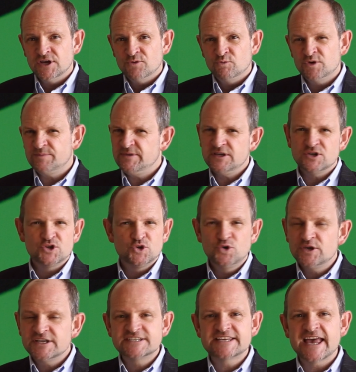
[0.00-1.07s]
Would it be a
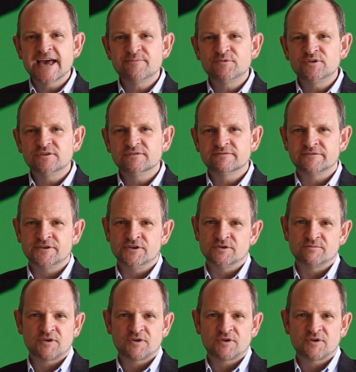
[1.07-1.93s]
good example for your